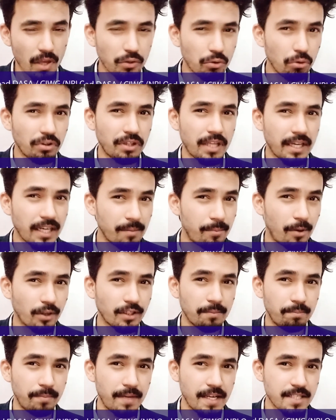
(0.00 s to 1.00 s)
Don't think about
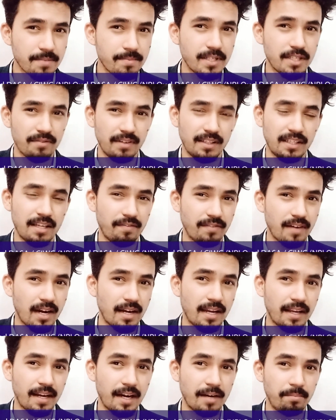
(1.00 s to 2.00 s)
the placement. You will
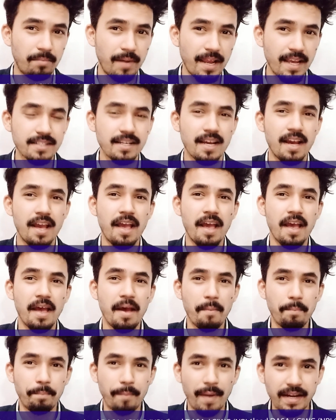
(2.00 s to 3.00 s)
definitely get placed.
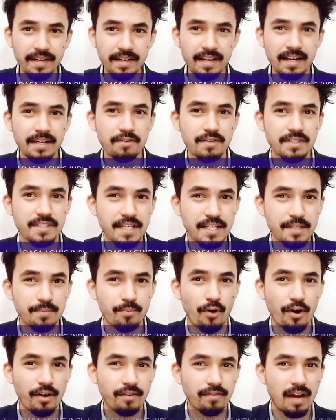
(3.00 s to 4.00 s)
Maintain your
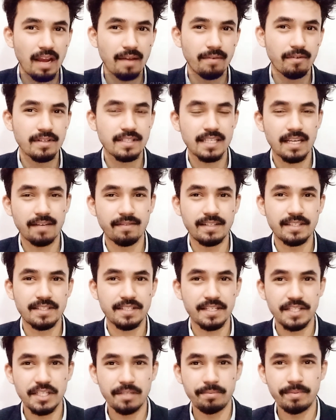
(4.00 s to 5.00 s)
6.5 or 7
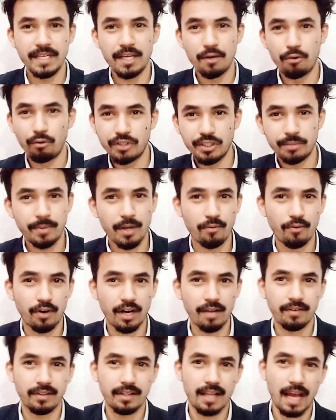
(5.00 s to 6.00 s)
CGPA, OGPA,
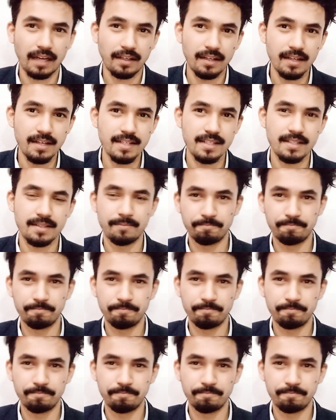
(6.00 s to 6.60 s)
whatever that is,